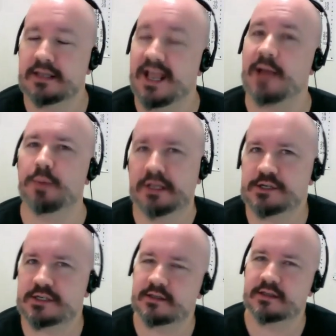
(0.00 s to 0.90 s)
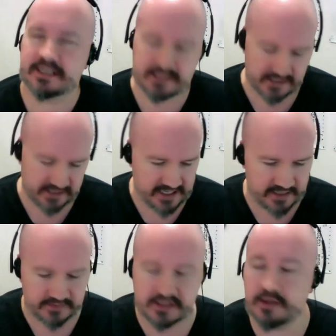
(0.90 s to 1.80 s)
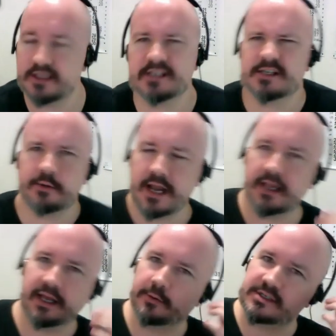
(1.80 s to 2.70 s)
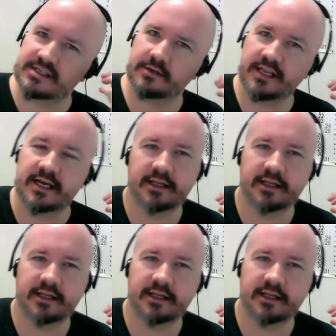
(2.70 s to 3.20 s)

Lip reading: Apple-ish, the things that you have to do. I think it's a great language. So yeah,